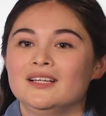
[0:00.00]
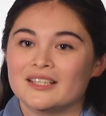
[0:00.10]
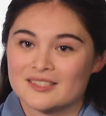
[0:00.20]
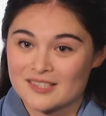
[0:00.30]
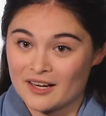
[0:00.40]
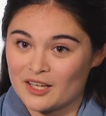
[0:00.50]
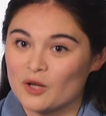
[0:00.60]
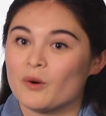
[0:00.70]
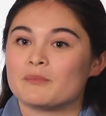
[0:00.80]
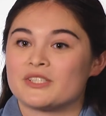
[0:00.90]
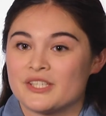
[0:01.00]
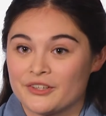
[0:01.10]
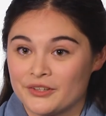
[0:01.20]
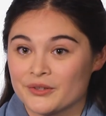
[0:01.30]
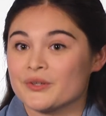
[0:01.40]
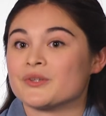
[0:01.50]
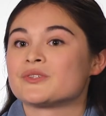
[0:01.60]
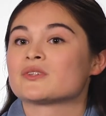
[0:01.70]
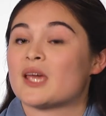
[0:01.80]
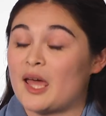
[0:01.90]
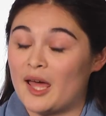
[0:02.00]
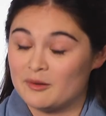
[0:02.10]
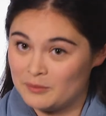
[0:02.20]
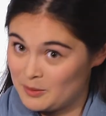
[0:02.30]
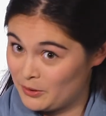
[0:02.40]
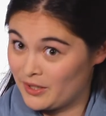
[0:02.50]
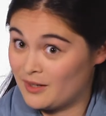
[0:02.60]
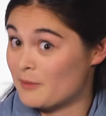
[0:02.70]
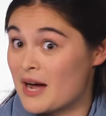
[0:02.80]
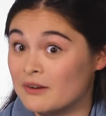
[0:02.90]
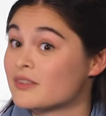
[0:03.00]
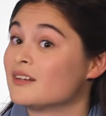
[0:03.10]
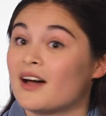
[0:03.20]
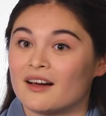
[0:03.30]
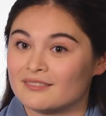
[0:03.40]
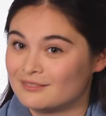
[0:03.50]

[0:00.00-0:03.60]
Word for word: studying what materials can be put in a mouth and not